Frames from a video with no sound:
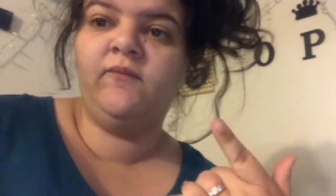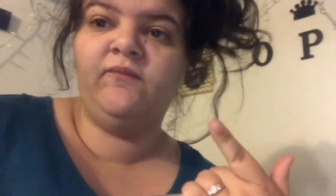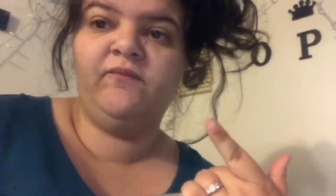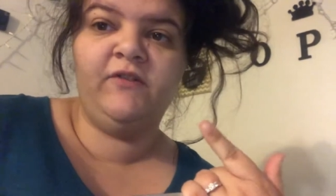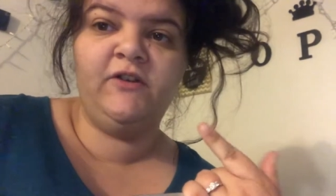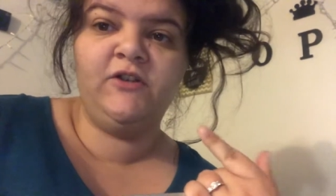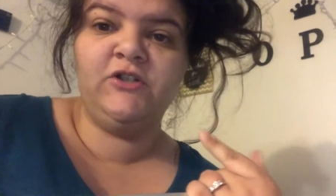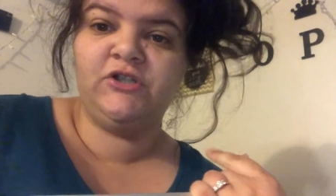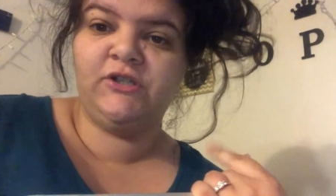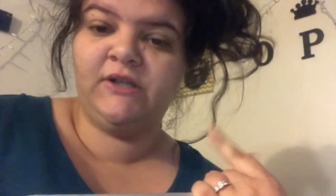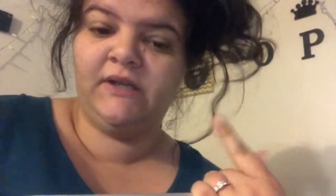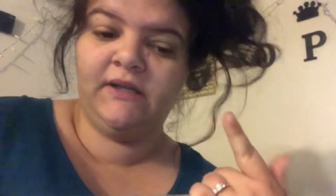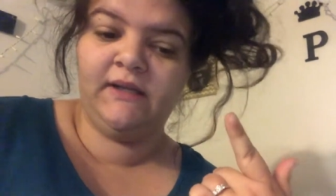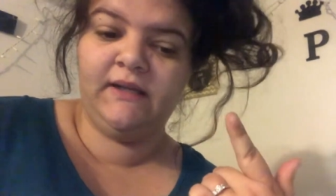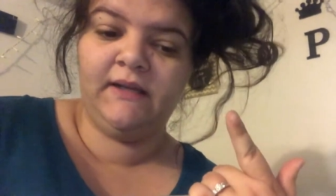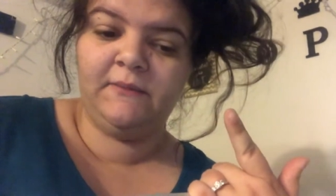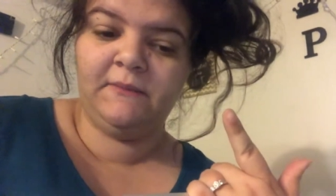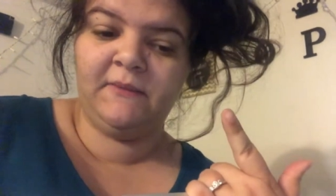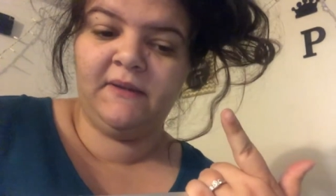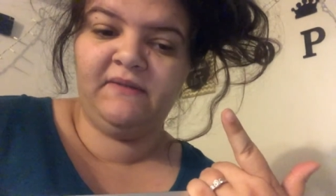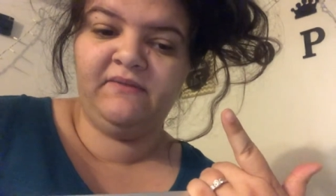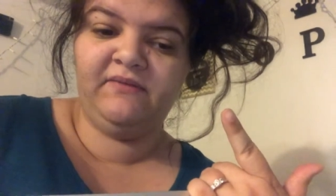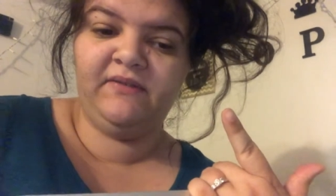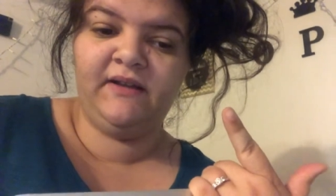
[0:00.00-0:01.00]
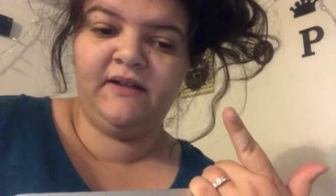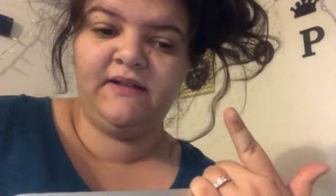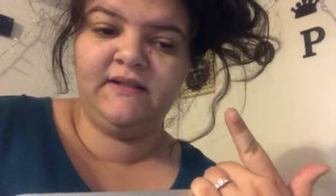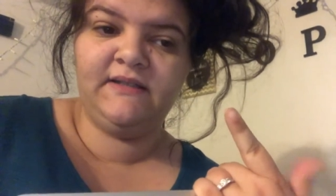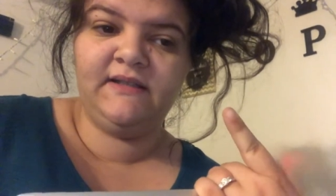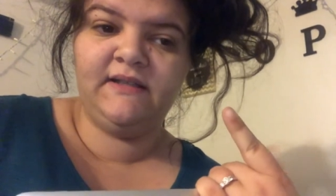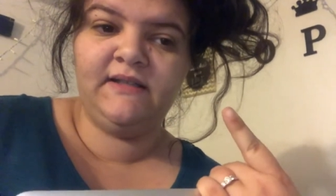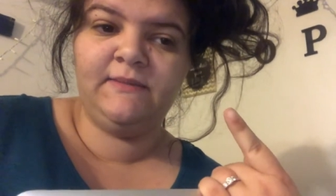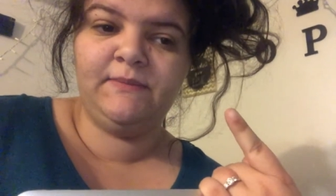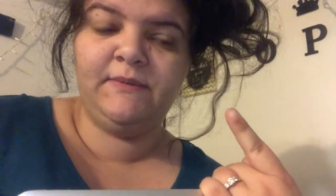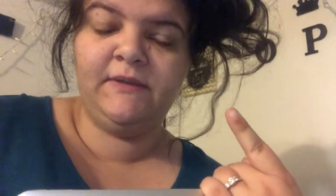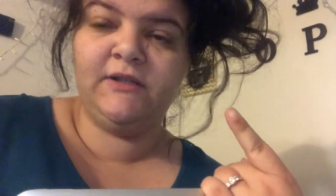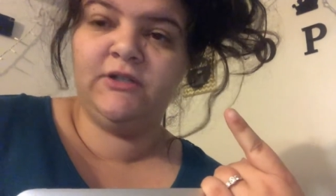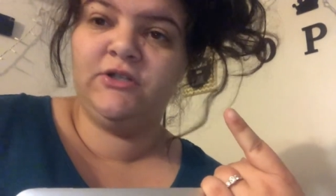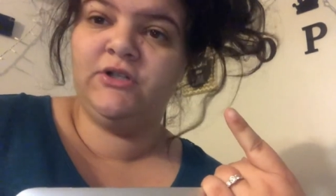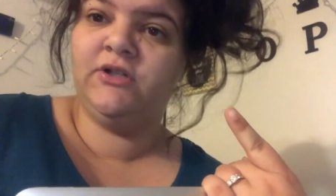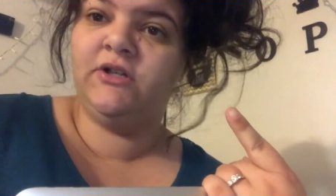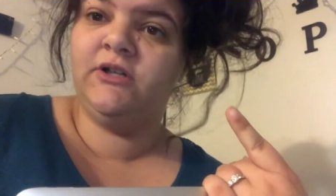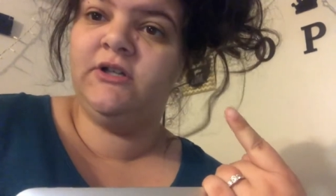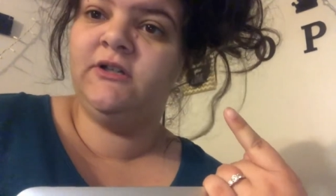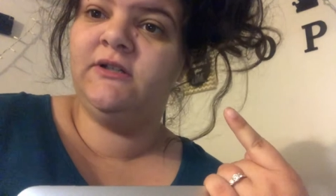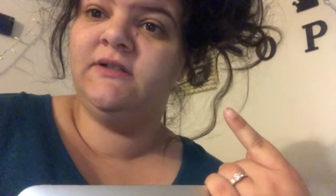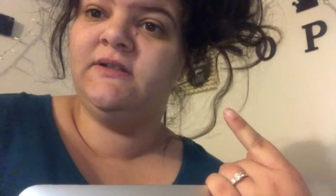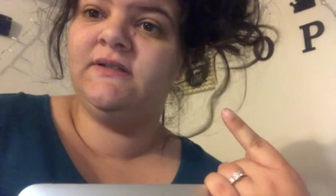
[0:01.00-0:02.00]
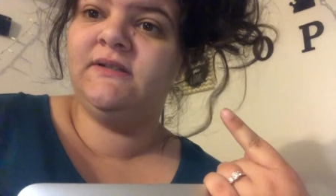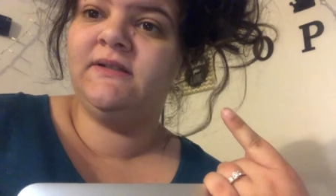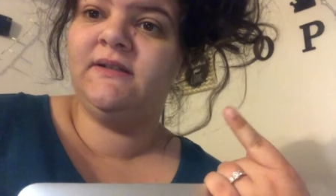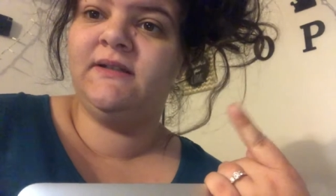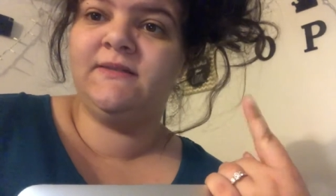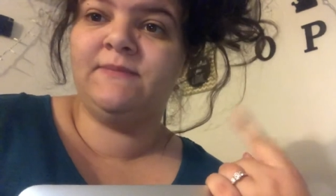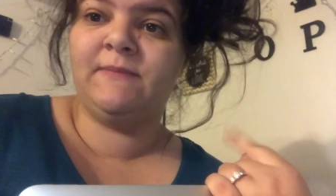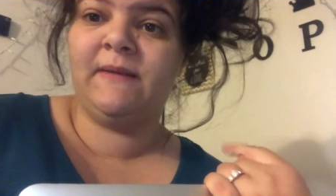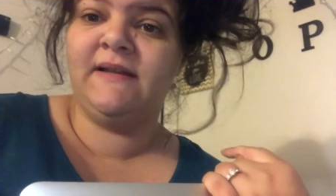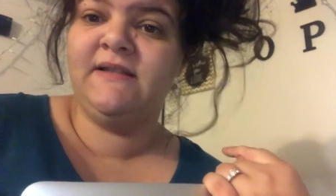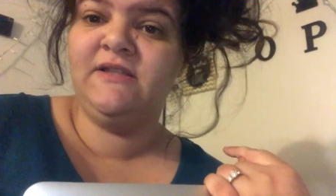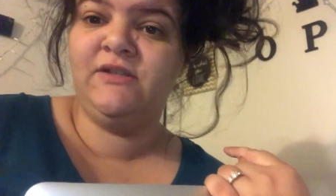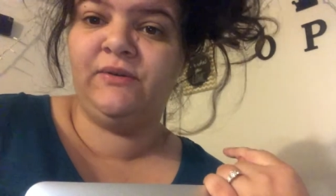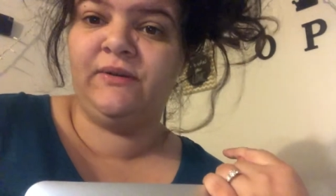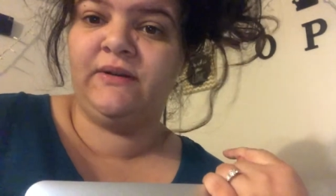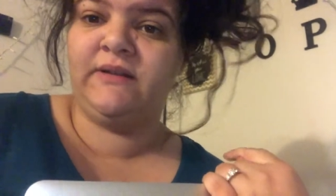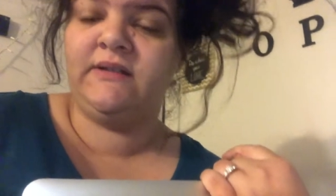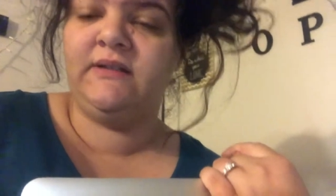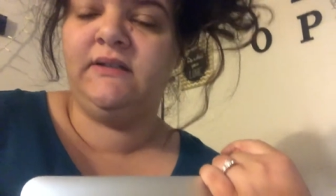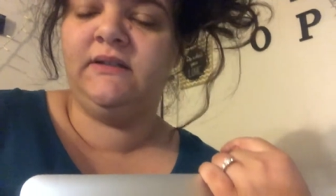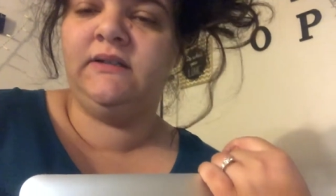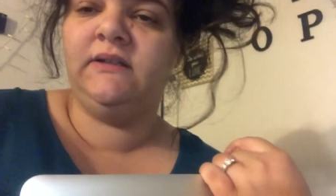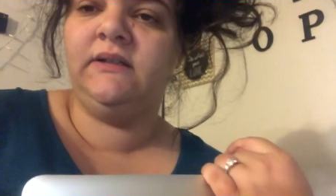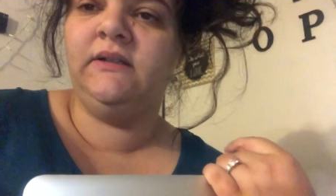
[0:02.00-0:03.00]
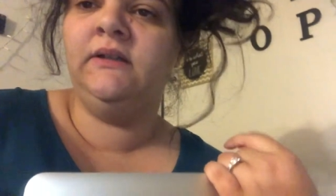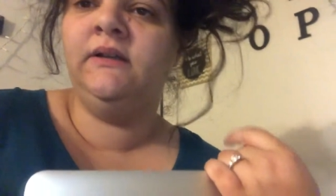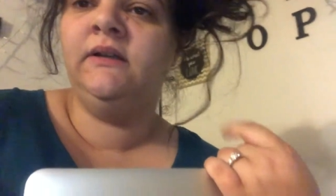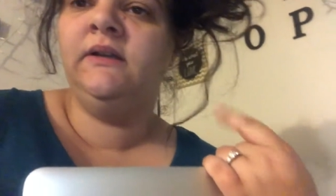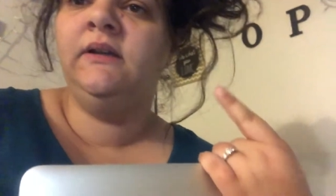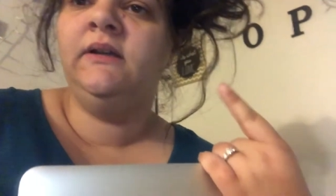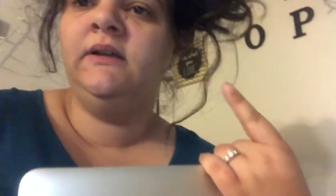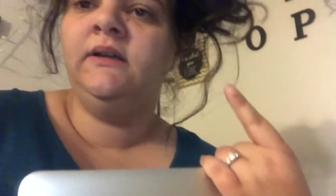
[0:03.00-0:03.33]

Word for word: finish cutting up my fiance's pictures because mine's already done.